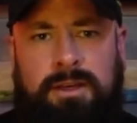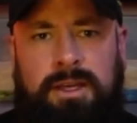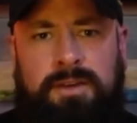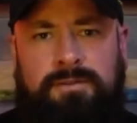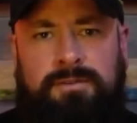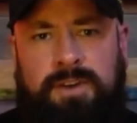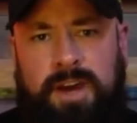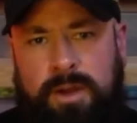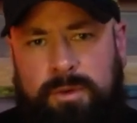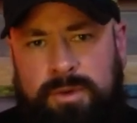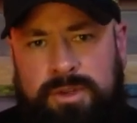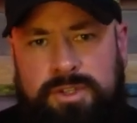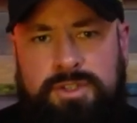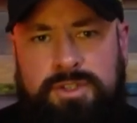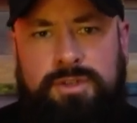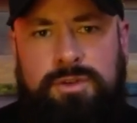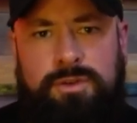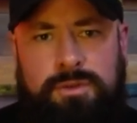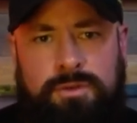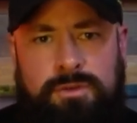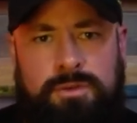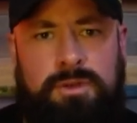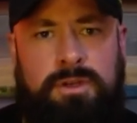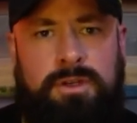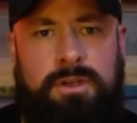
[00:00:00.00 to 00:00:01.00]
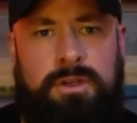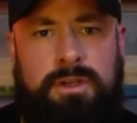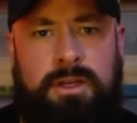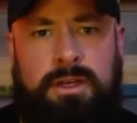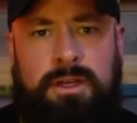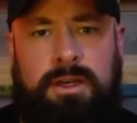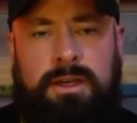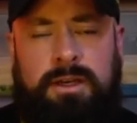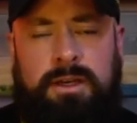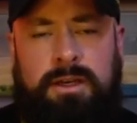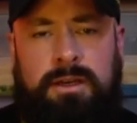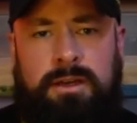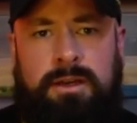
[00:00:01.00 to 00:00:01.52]
If I was you,
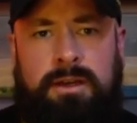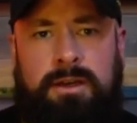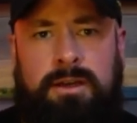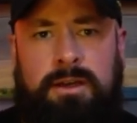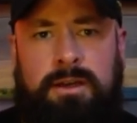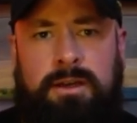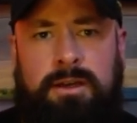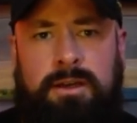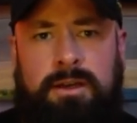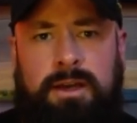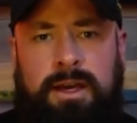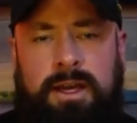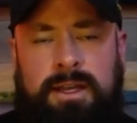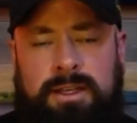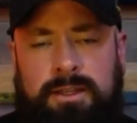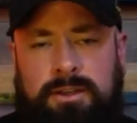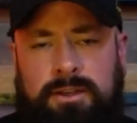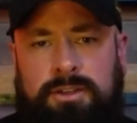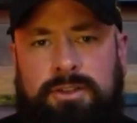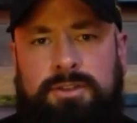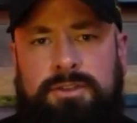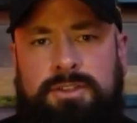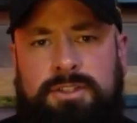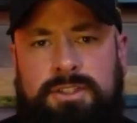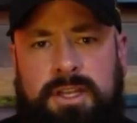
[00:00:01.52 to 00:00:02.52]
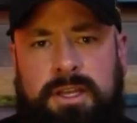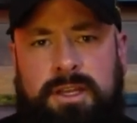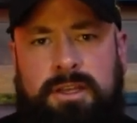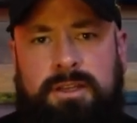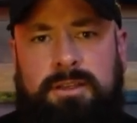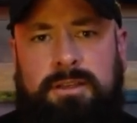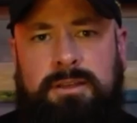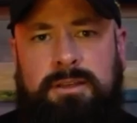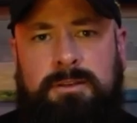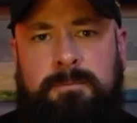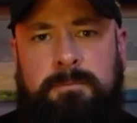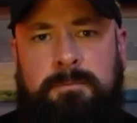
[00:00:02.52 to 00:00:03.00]
I can understand.